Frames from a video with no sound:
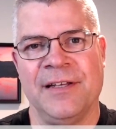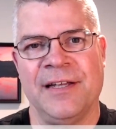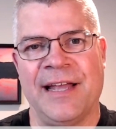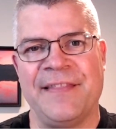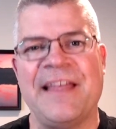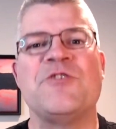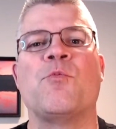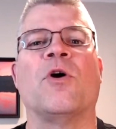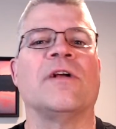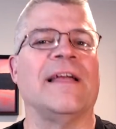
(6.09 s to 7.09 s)
and then you
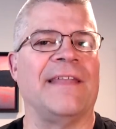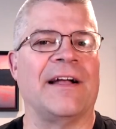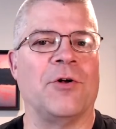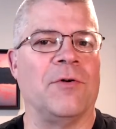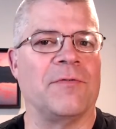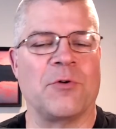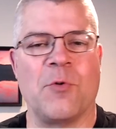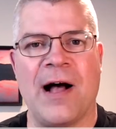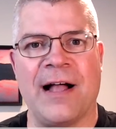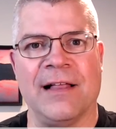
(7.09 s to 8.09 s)
work at that goal for a
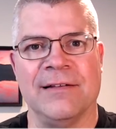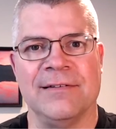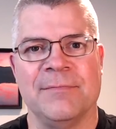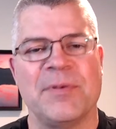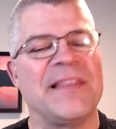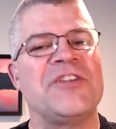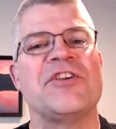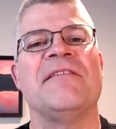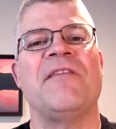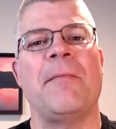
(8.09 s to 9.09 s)
while, but then you
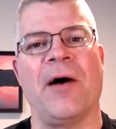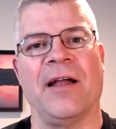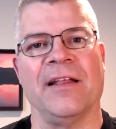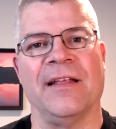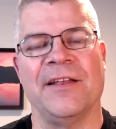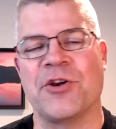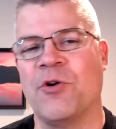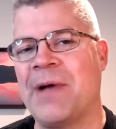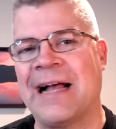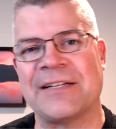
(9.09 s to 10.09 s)
give up on it, and you
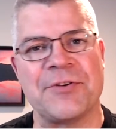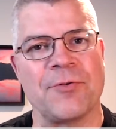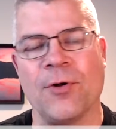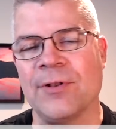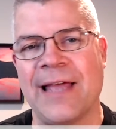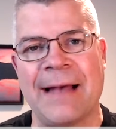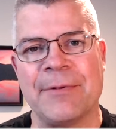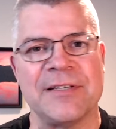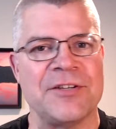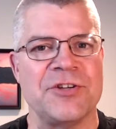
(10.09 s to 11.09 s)
go back to your old
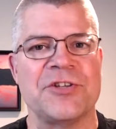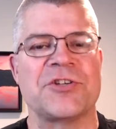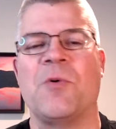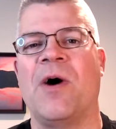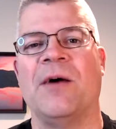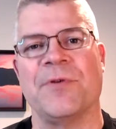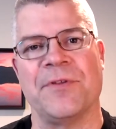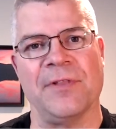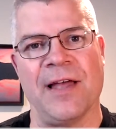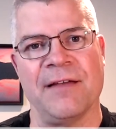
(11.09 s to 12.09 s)
habits, and you just go on
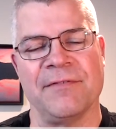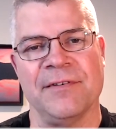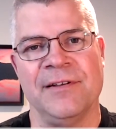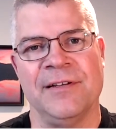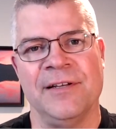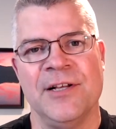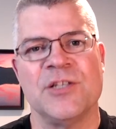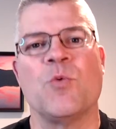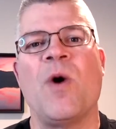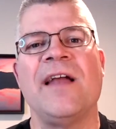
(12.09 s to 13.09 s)
with your life.
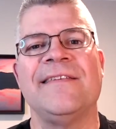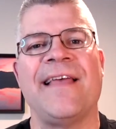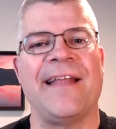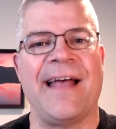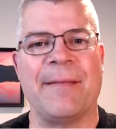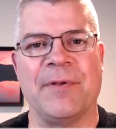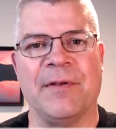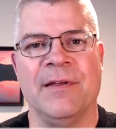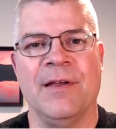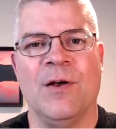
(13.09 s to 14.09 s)
So why does that happen?
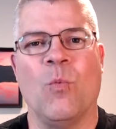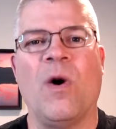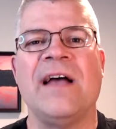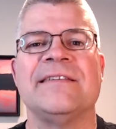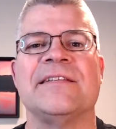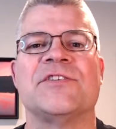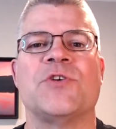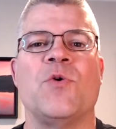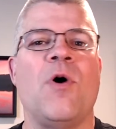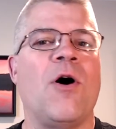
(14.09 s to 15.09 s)
Why is it
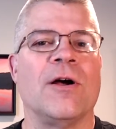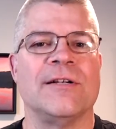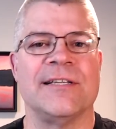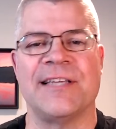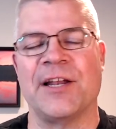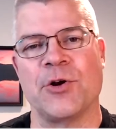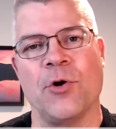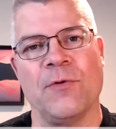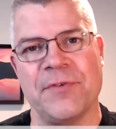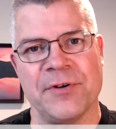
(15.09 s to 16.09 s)
so hard to set a
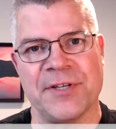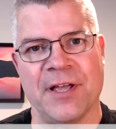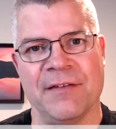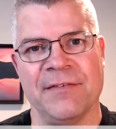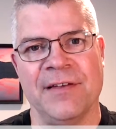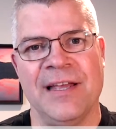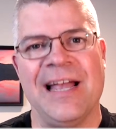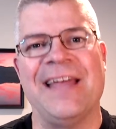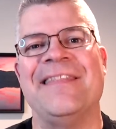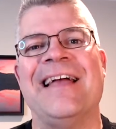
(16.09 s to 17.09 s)
goal for yourself,
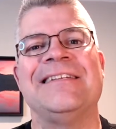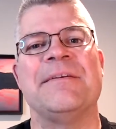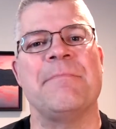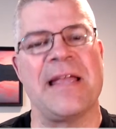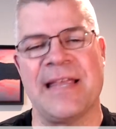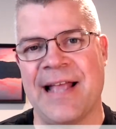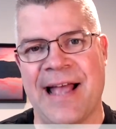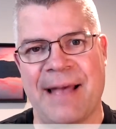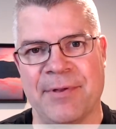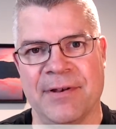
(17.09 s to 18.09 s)
and then to make it
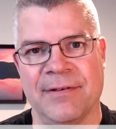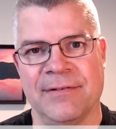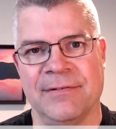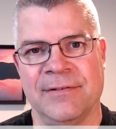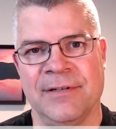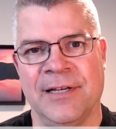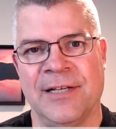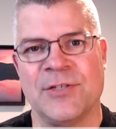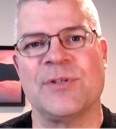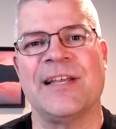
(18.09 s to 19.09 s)
happen?
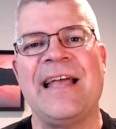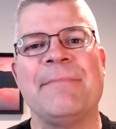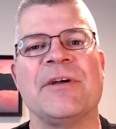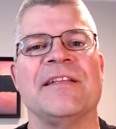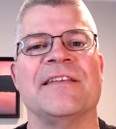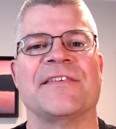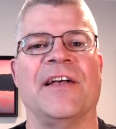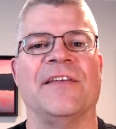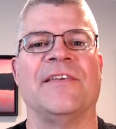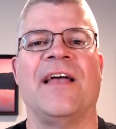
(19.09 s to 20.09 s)
So today I'm going to
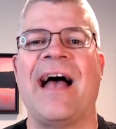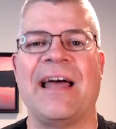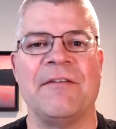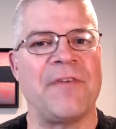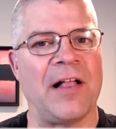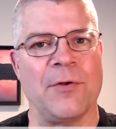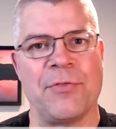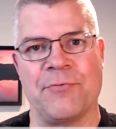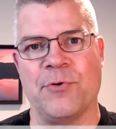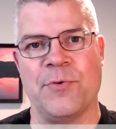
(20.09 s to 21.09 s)
discuss how to follow
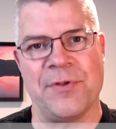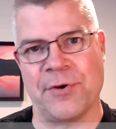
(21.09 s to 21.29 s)
through with your